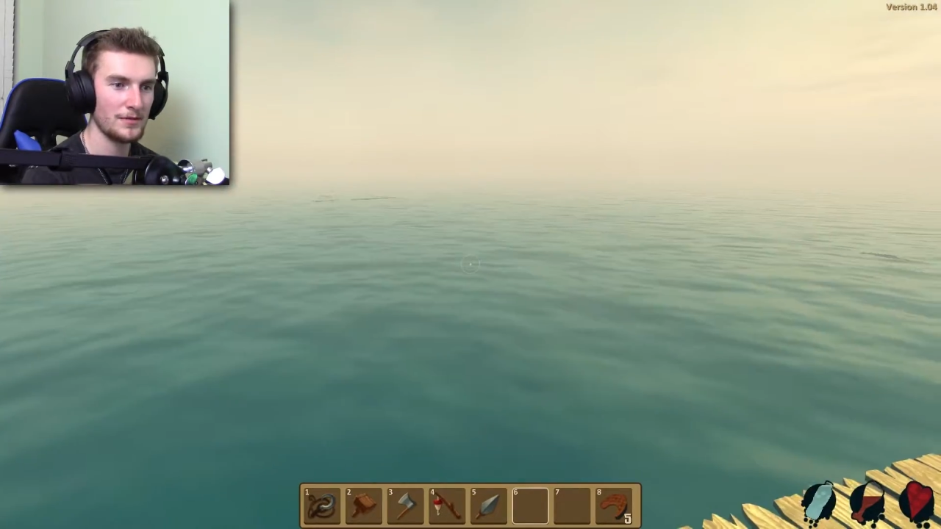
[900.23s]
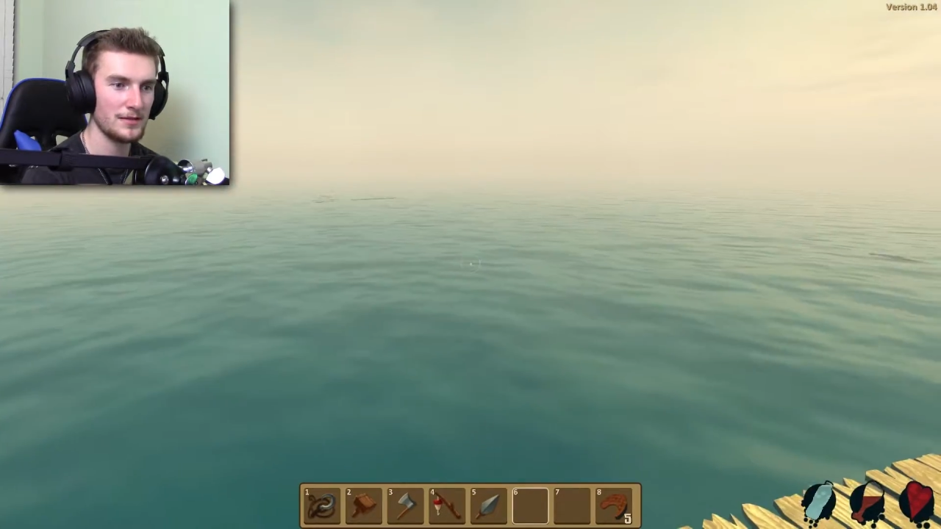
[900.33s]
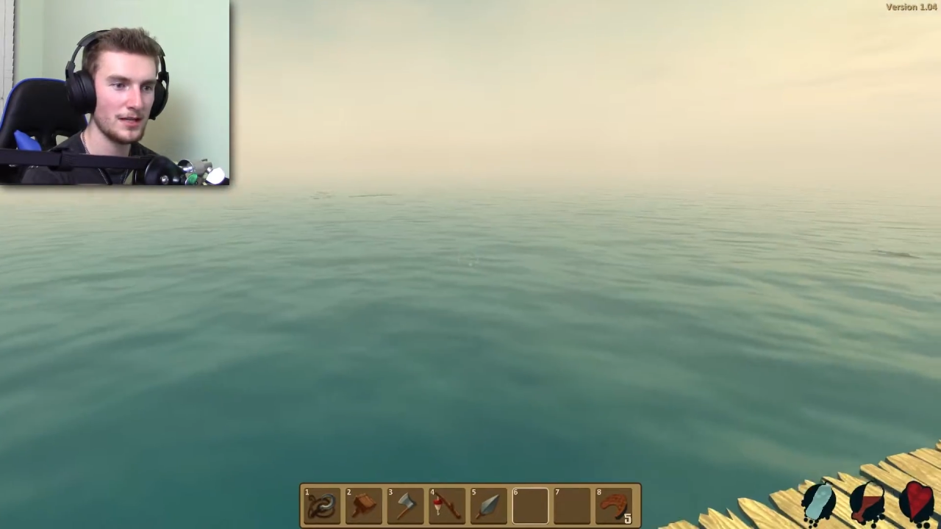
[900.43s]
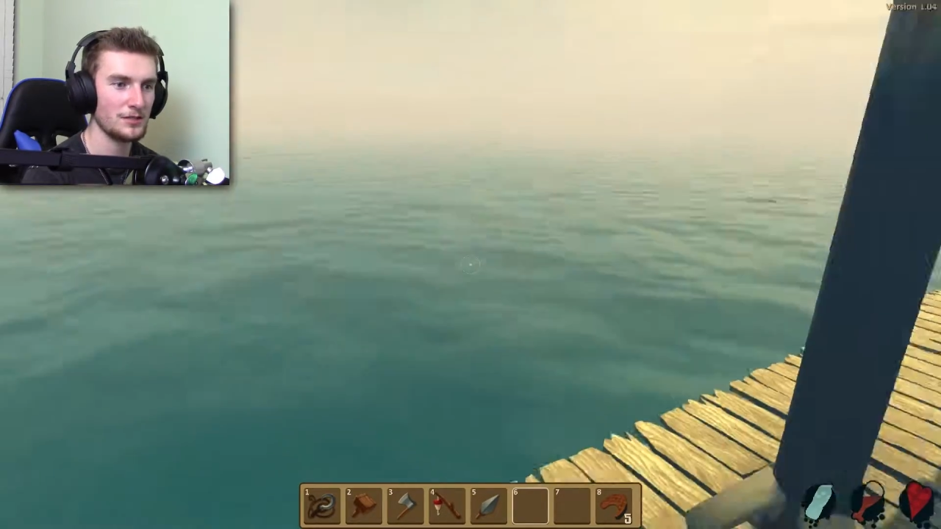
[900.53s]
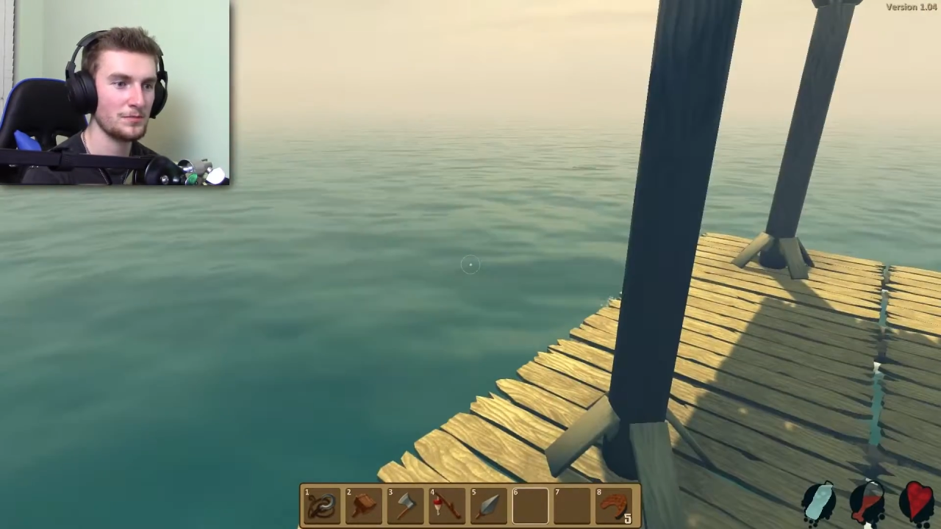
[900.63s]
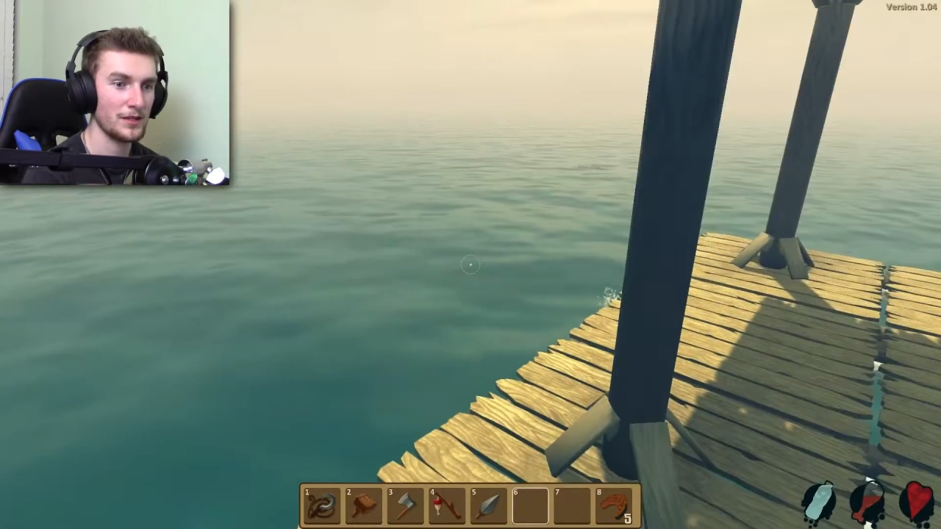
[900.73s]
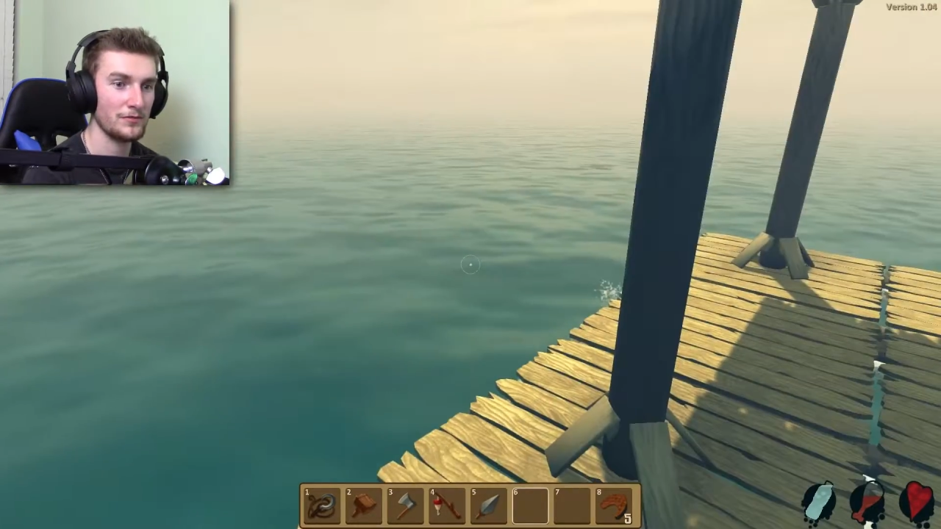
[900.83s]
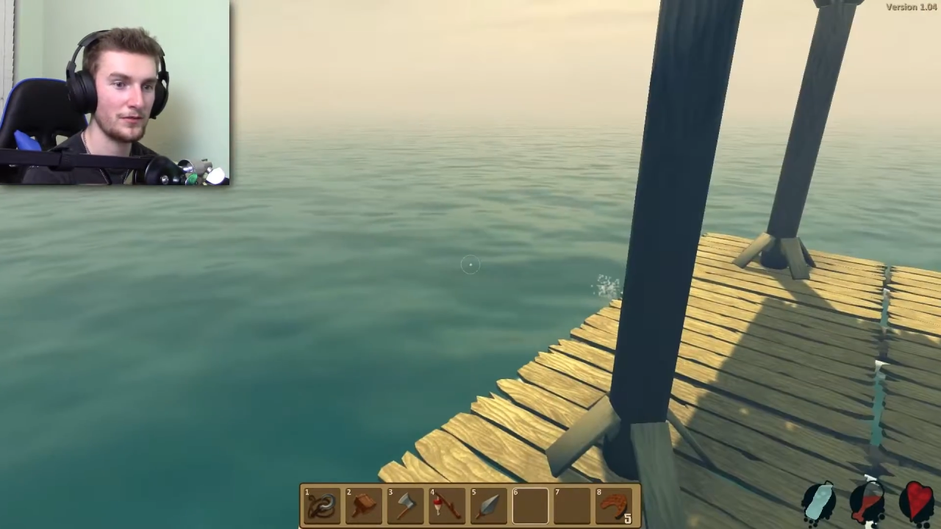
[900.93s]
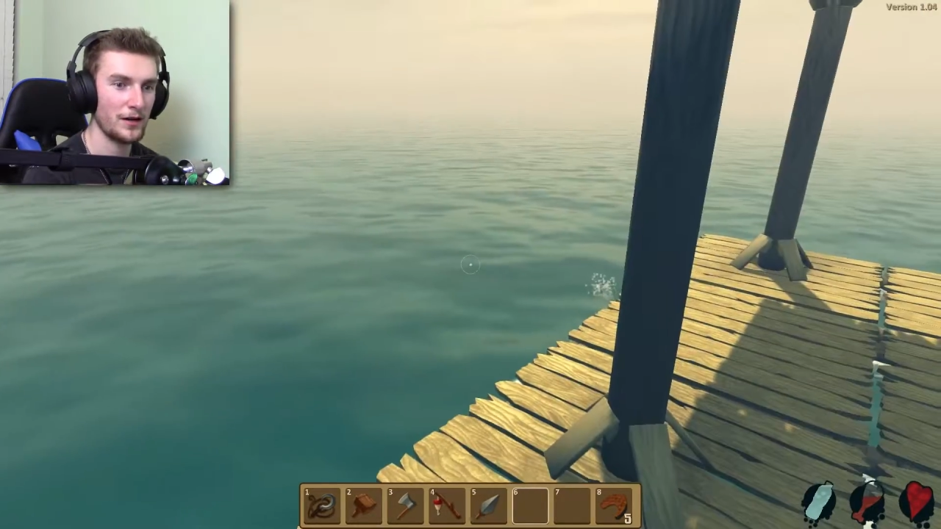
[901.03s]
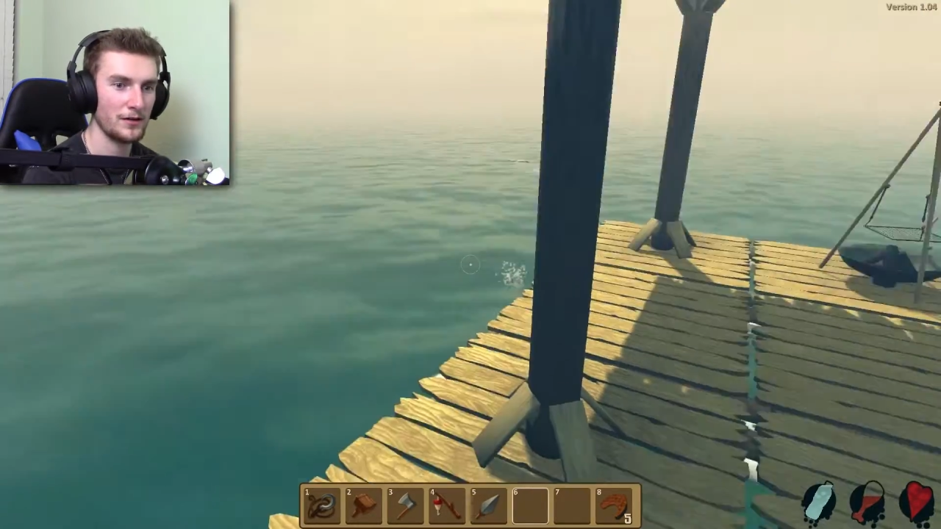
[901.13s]
This is actually pretty
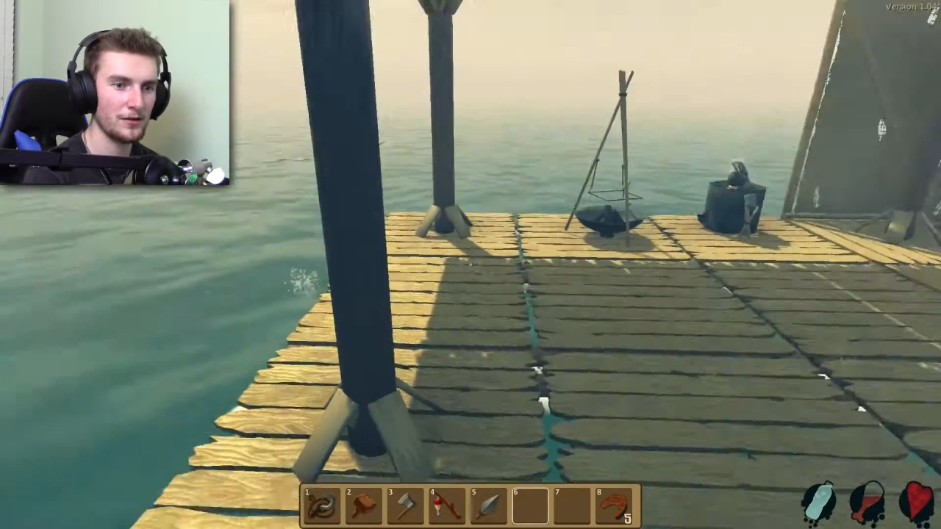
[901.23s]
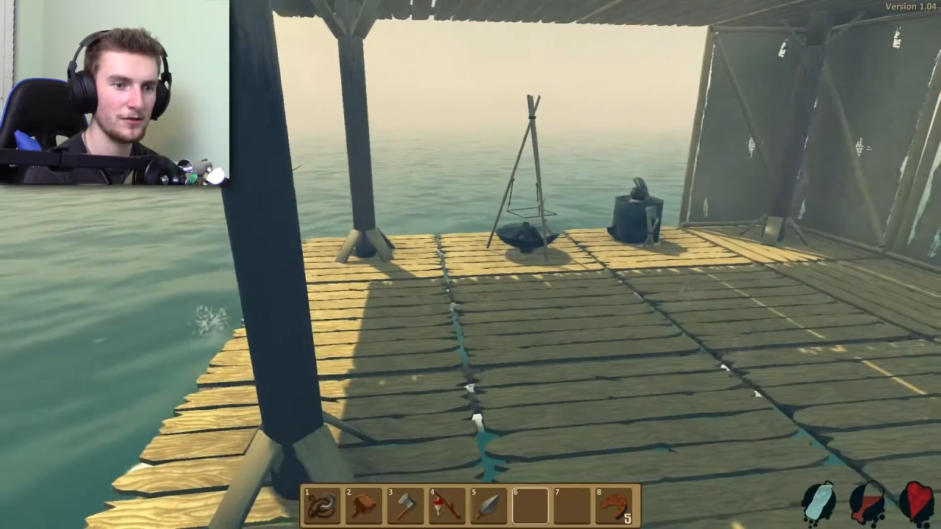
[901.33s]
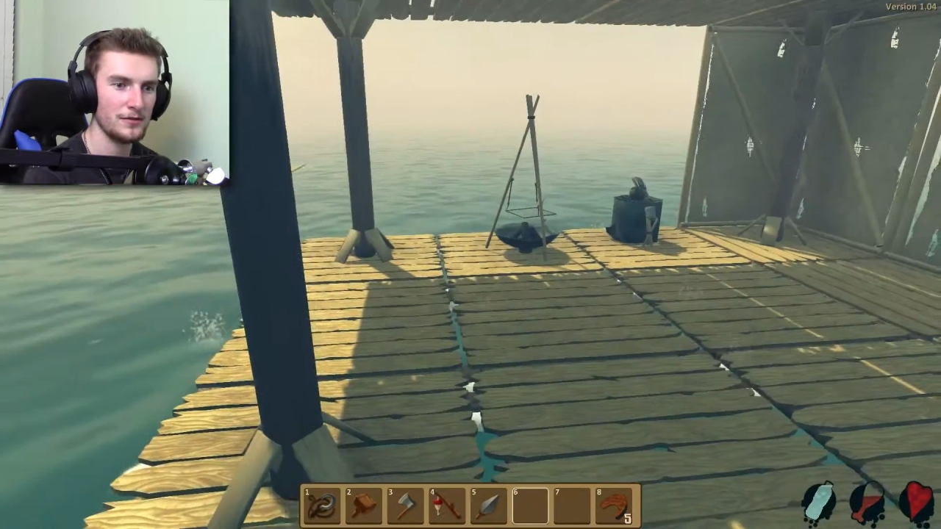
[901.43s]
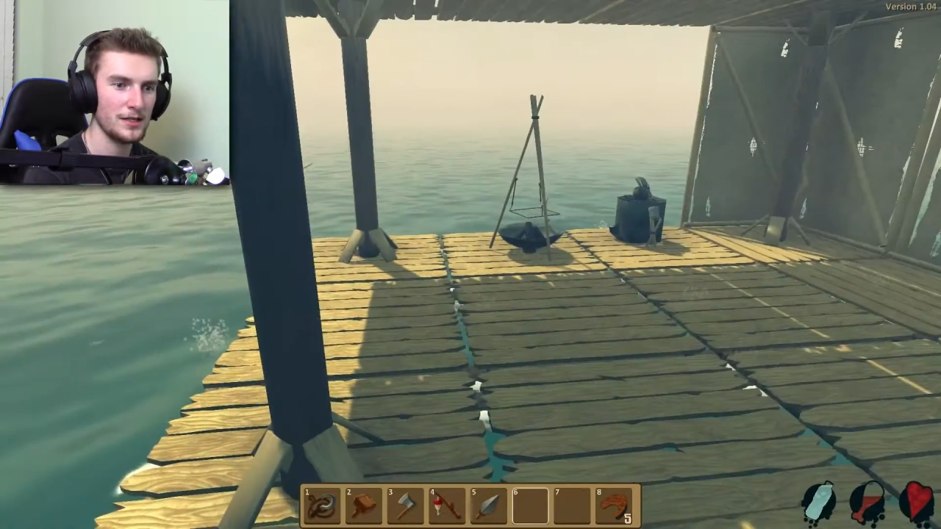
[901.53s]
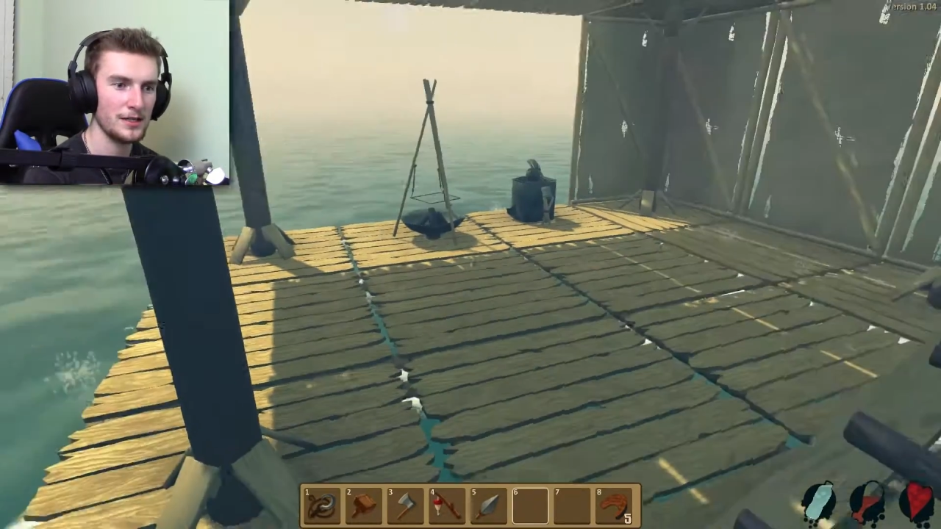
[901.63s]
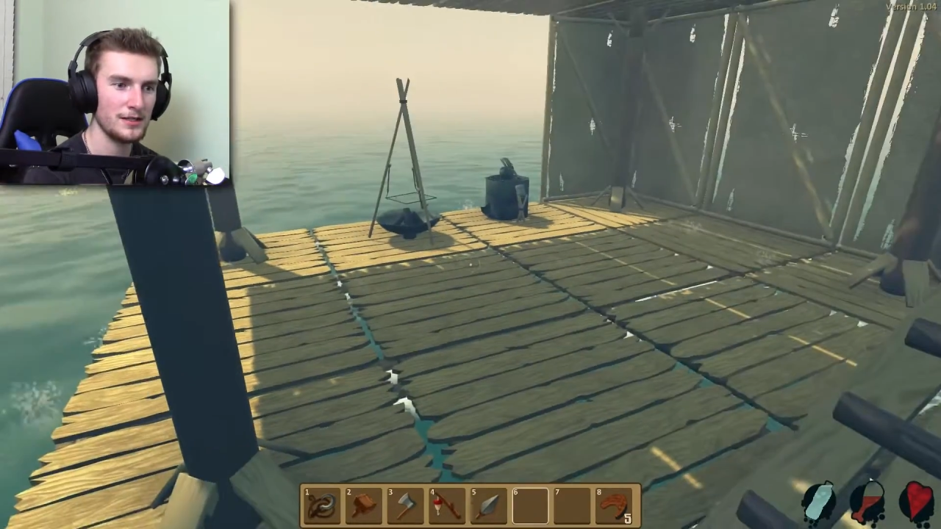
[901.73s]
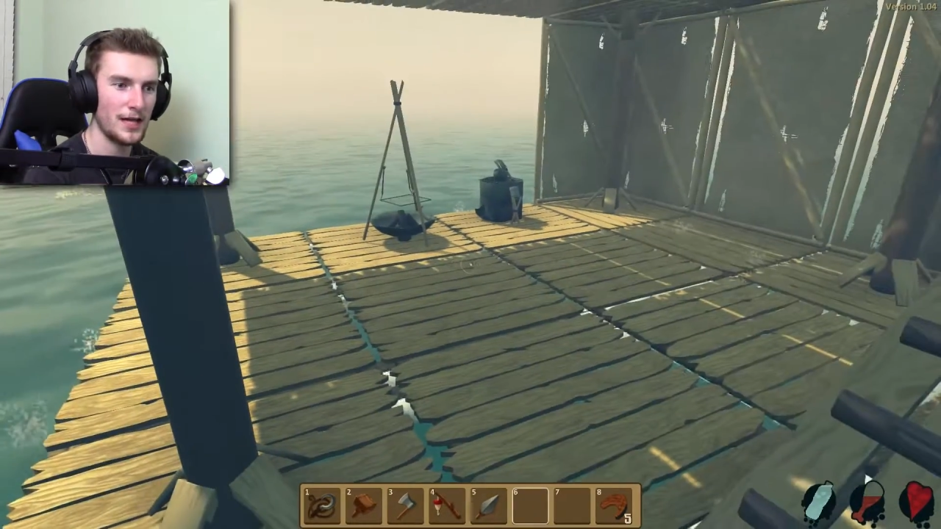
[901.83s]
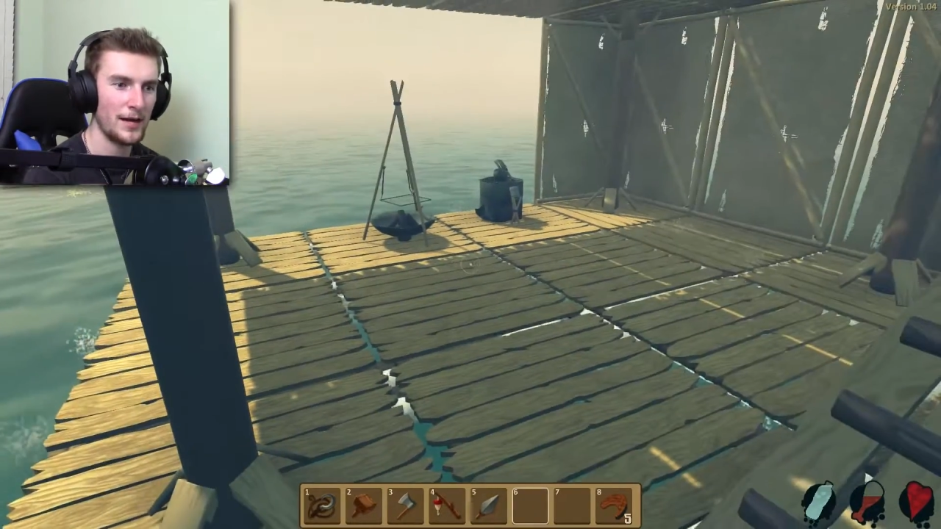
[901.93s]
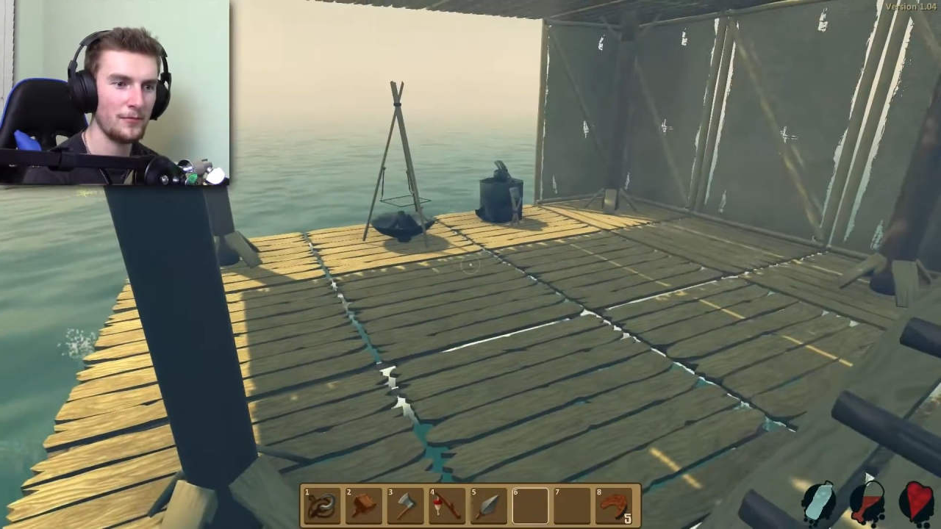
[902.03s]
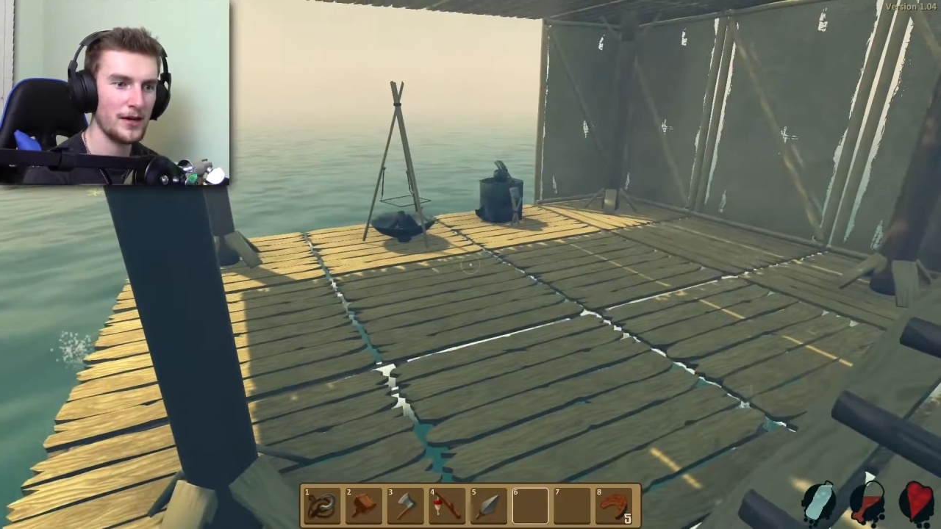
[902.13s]
fun, good time